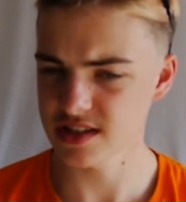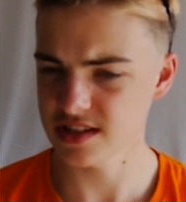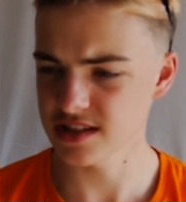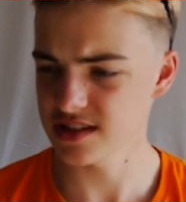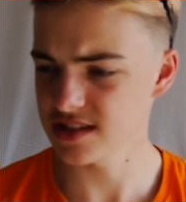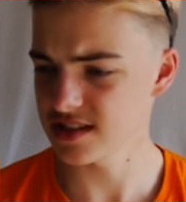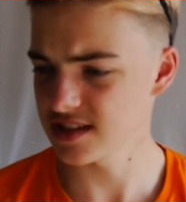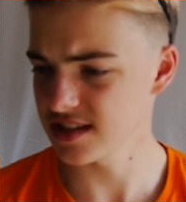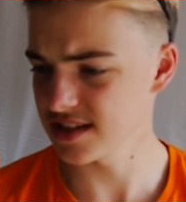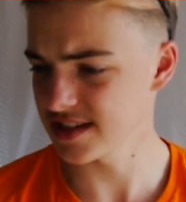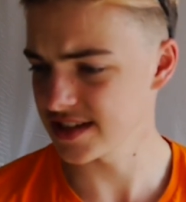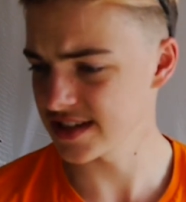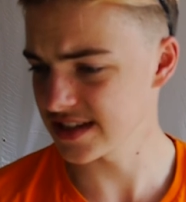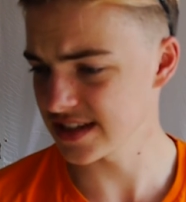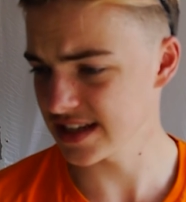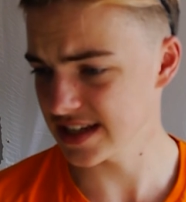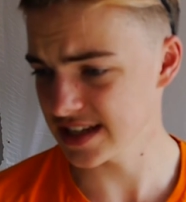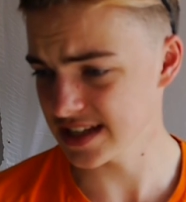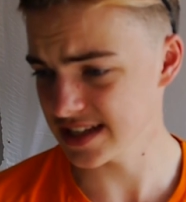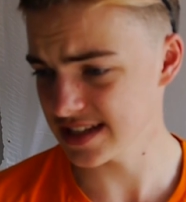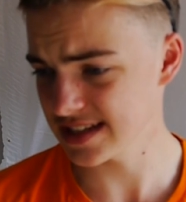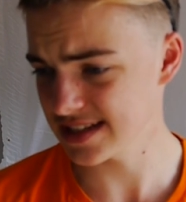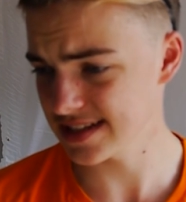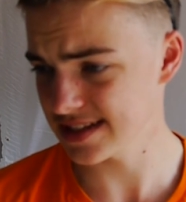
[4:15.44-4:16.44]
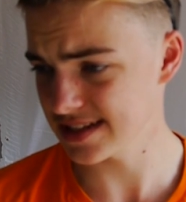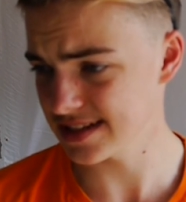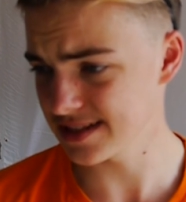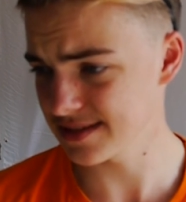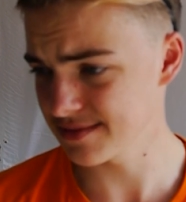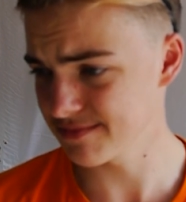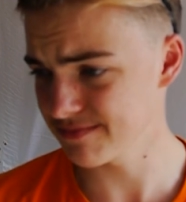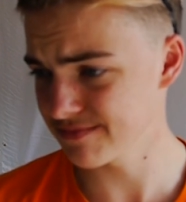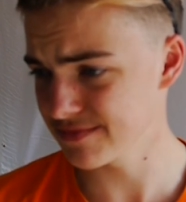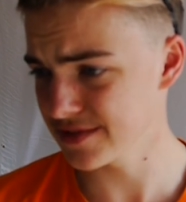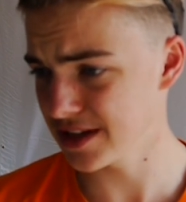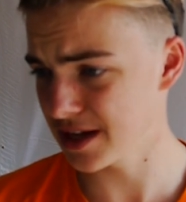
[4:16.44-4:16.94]
et cetera.
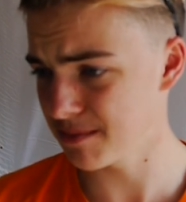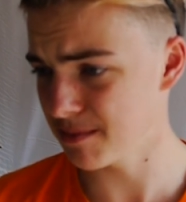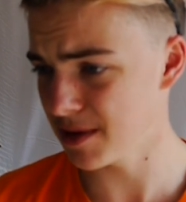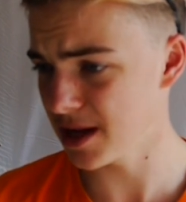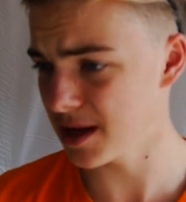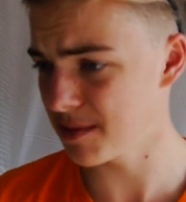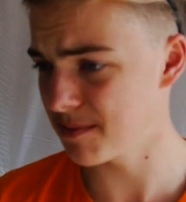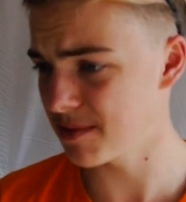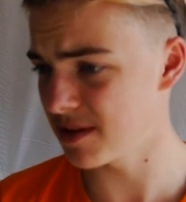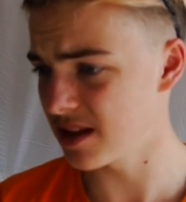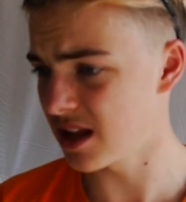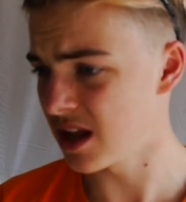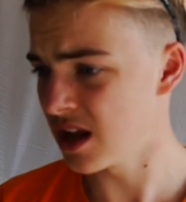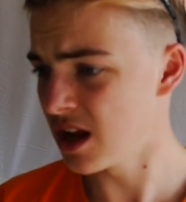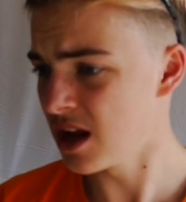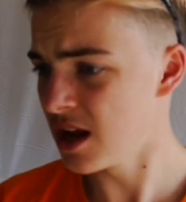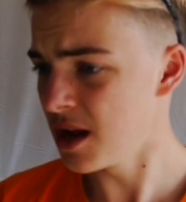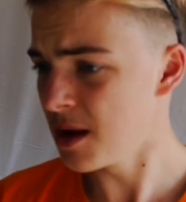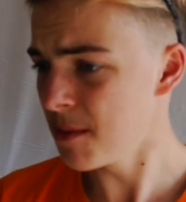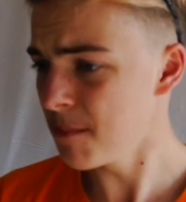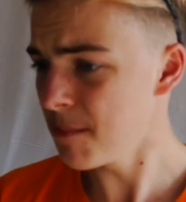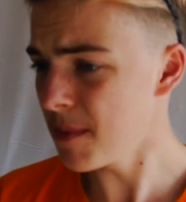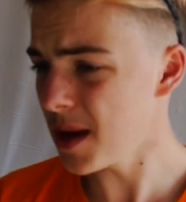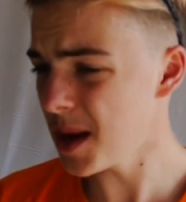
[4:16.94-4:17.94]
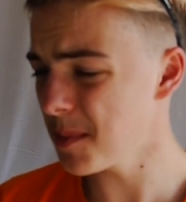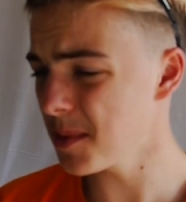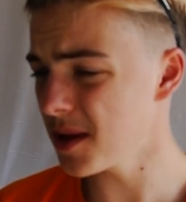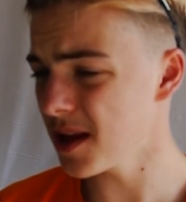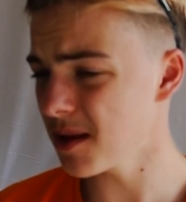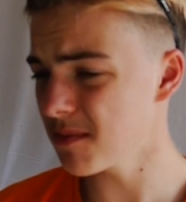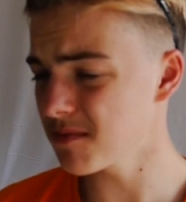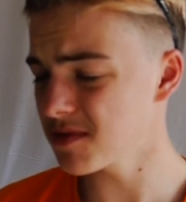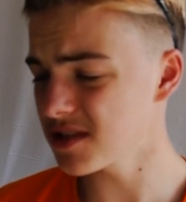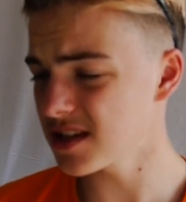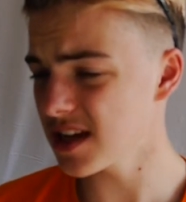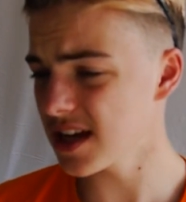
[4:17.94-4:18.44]
So, yeah, maybe... the Maybe
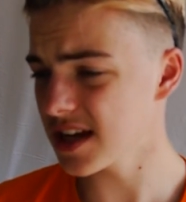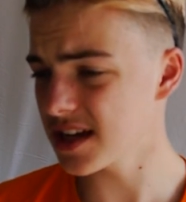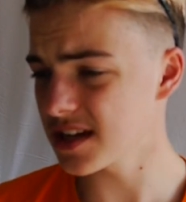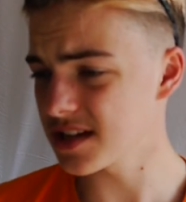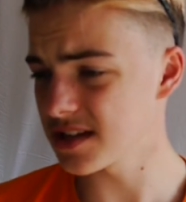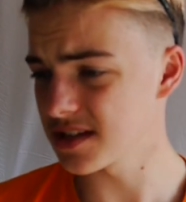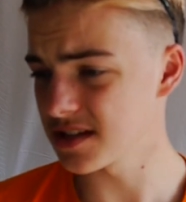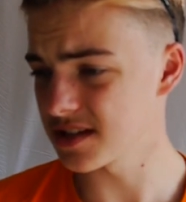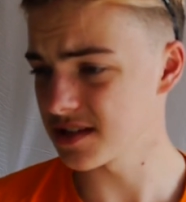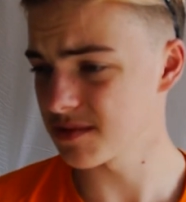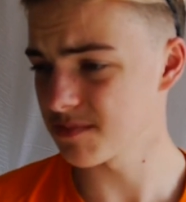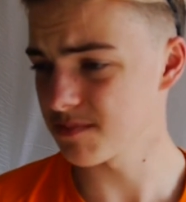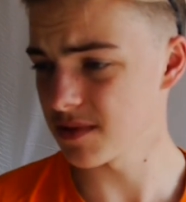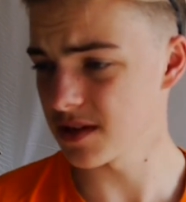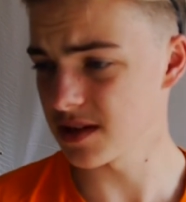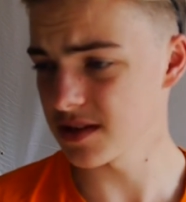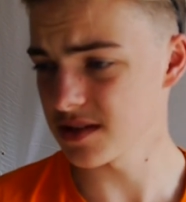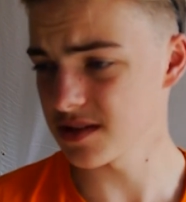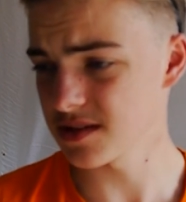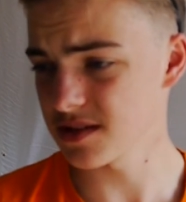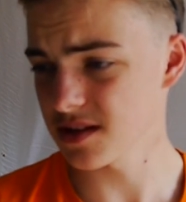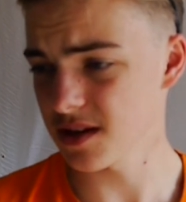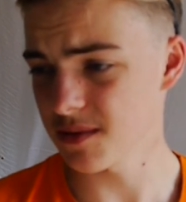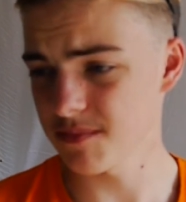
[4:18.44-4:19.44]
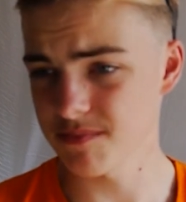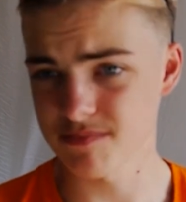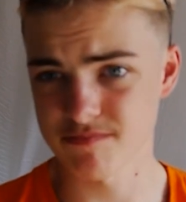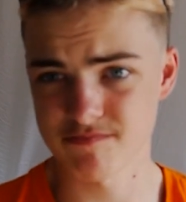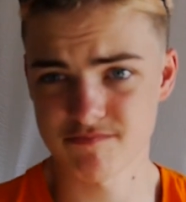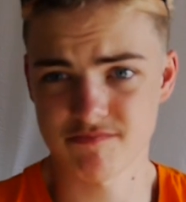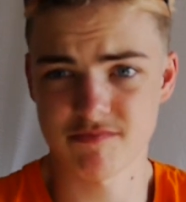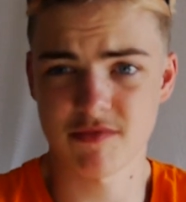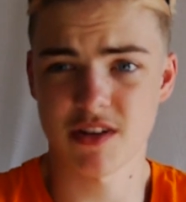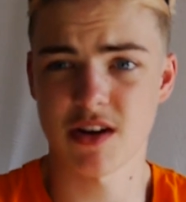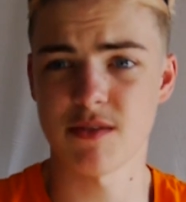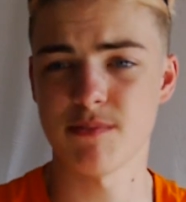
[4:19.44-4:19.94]
them second, but um,
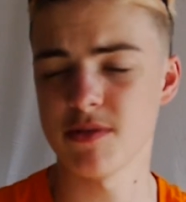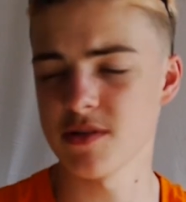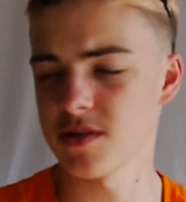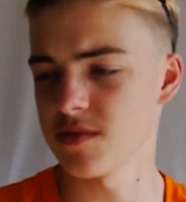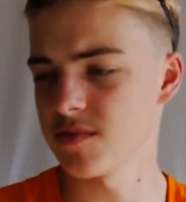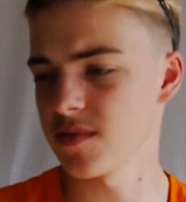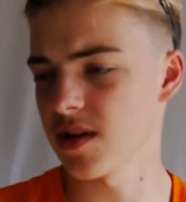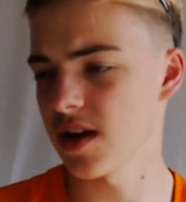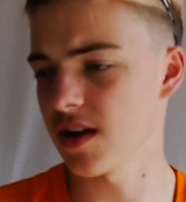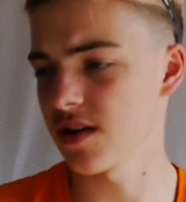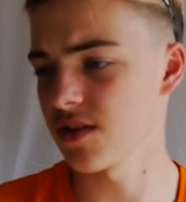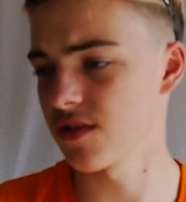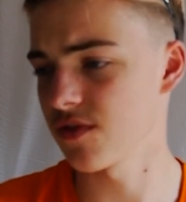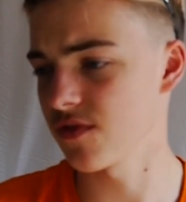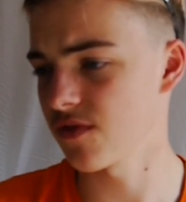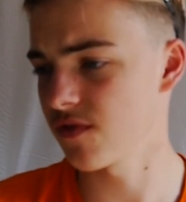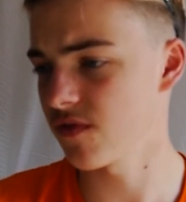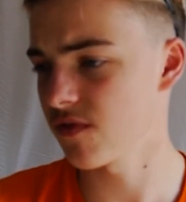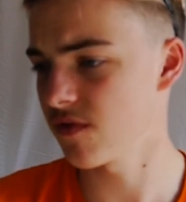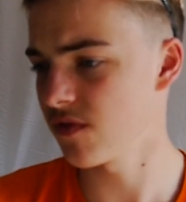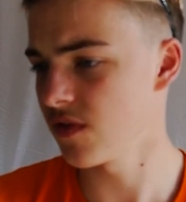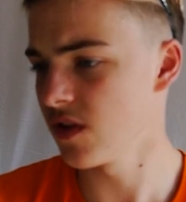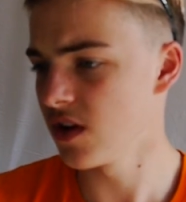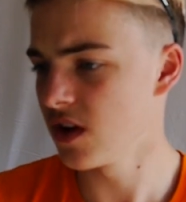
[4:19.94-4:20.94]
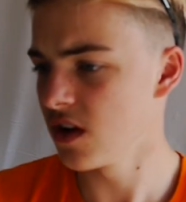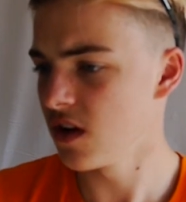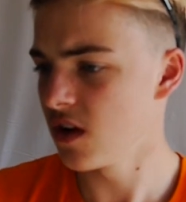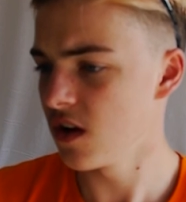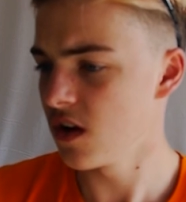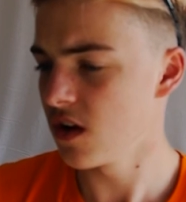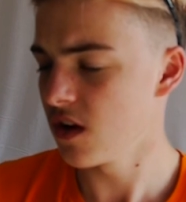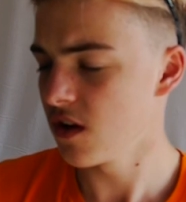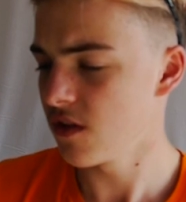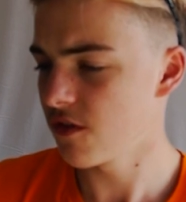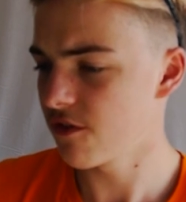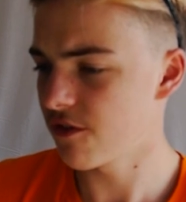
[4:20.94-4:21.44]
I put them down as f
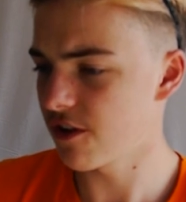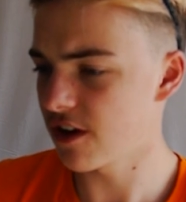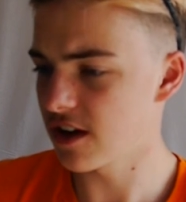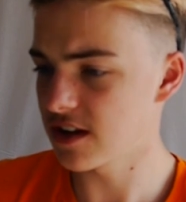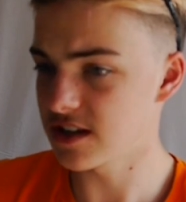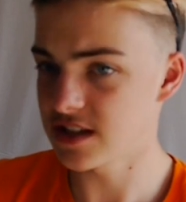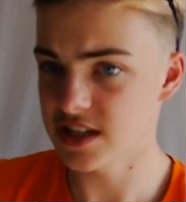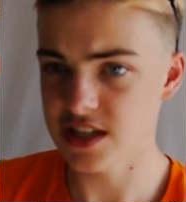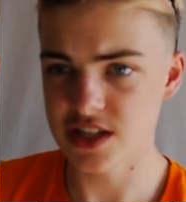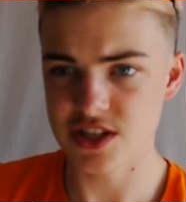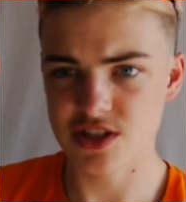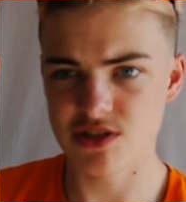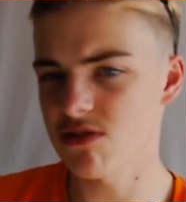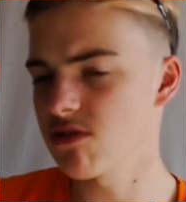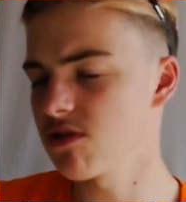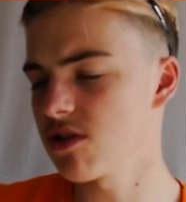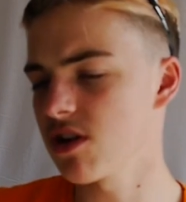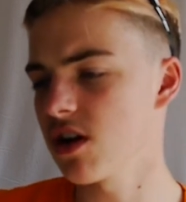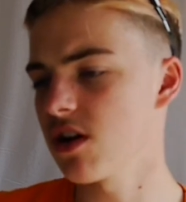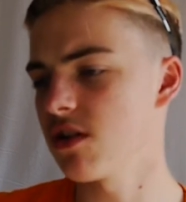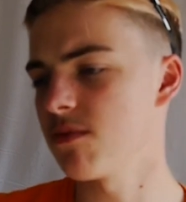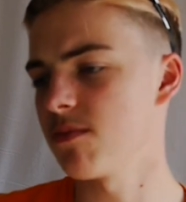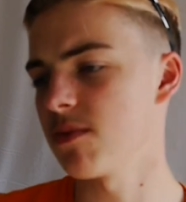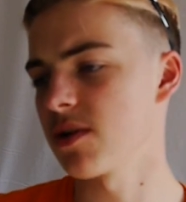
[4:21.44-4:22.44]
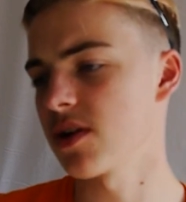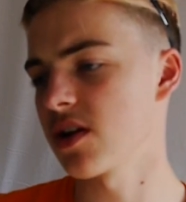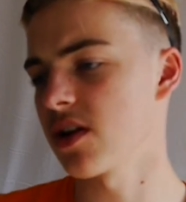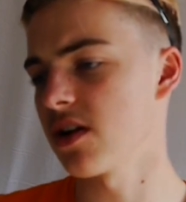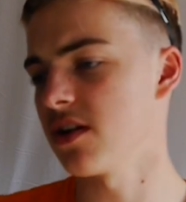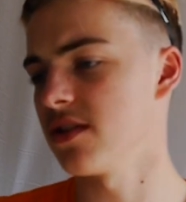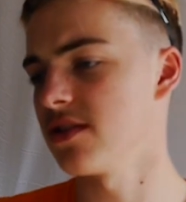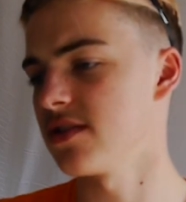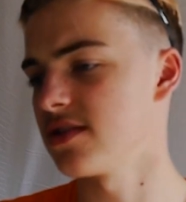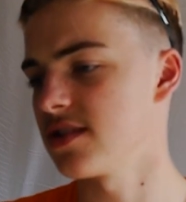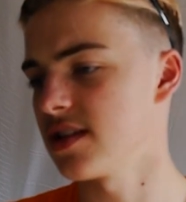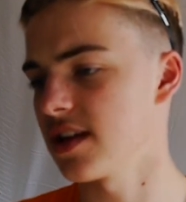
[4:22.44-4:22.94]
third here, so I'll go with my
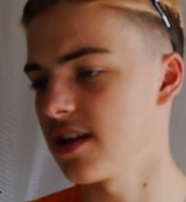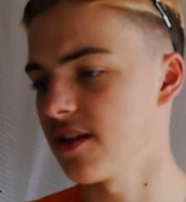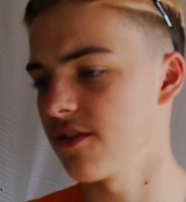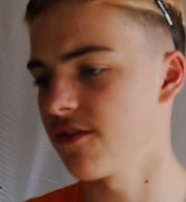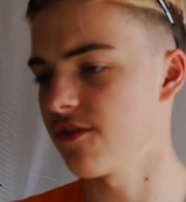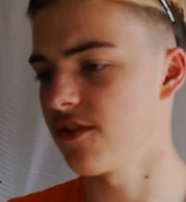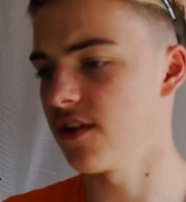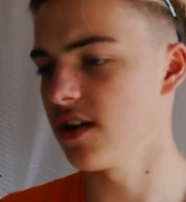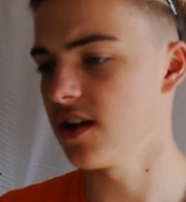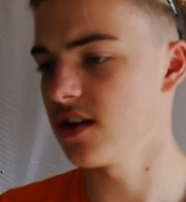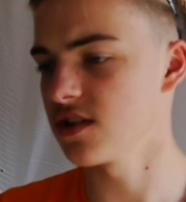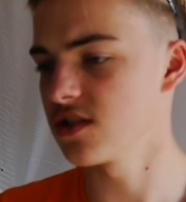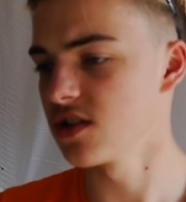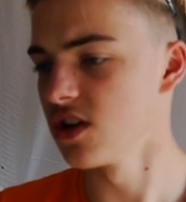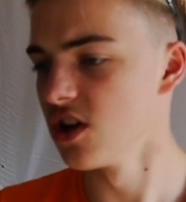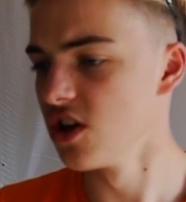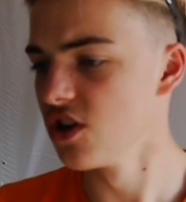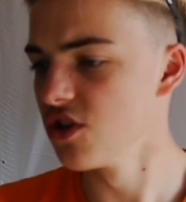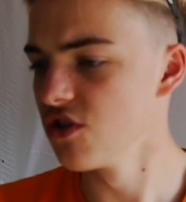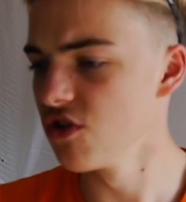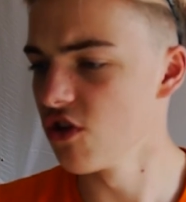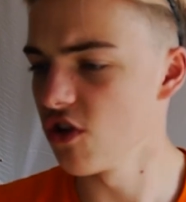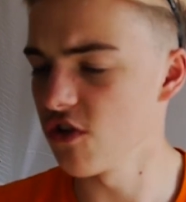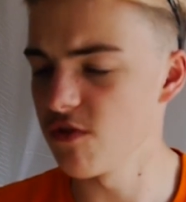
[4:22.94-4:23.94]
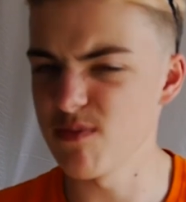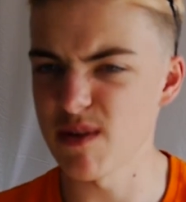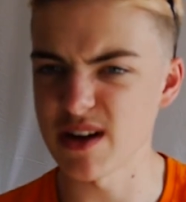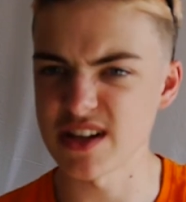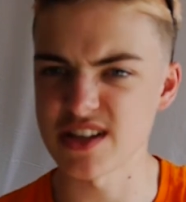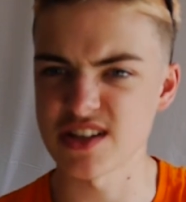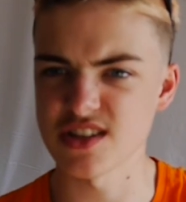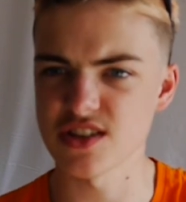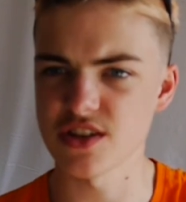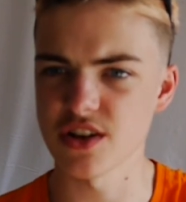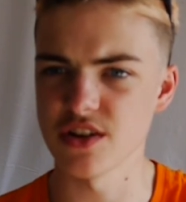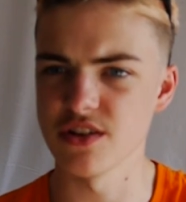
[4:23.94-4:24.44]
gut and say they're third. North
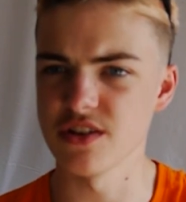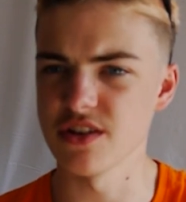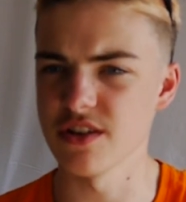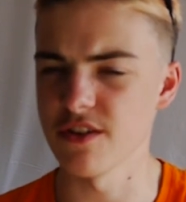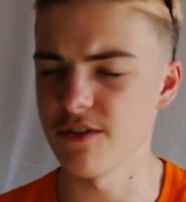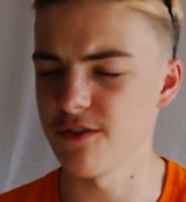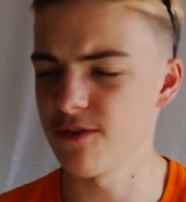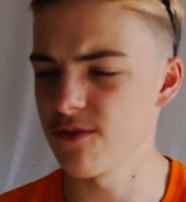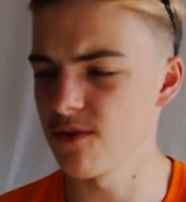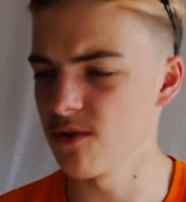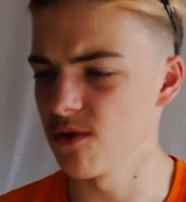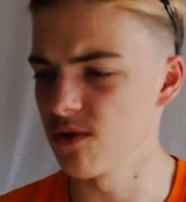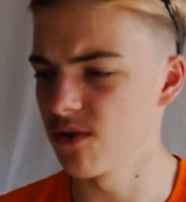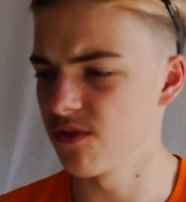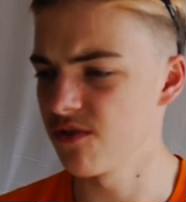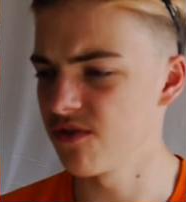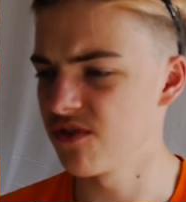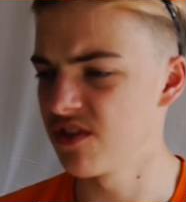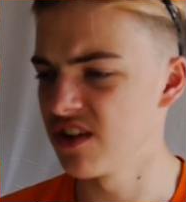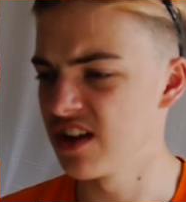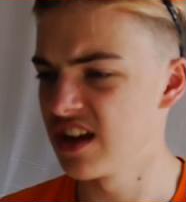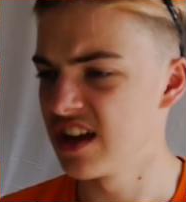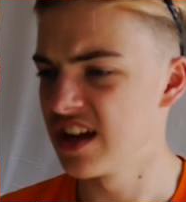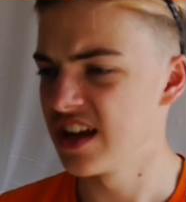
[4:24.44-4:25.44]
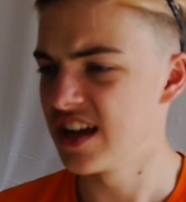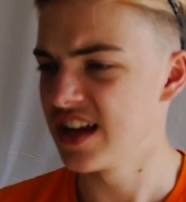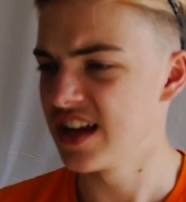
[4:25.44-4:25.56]
Macedonia fourth.